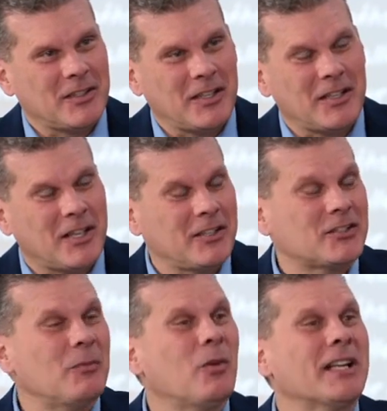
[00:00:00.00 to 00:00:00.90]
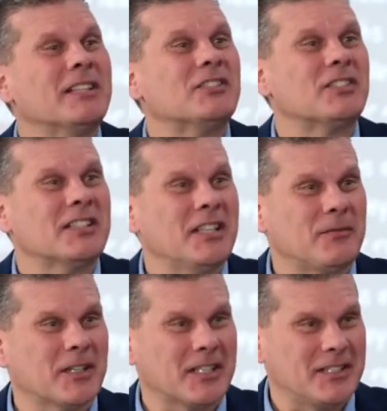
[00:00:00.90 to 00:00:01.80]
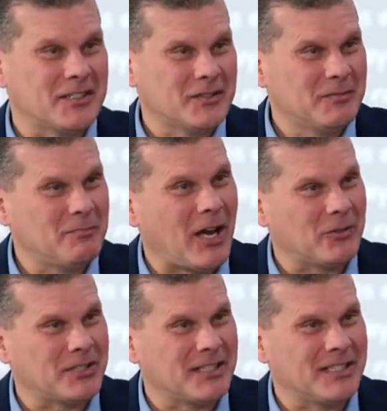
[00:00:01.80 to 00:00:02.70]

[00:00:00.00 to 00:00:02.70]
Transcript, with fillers: a somewhat insignificant mountain.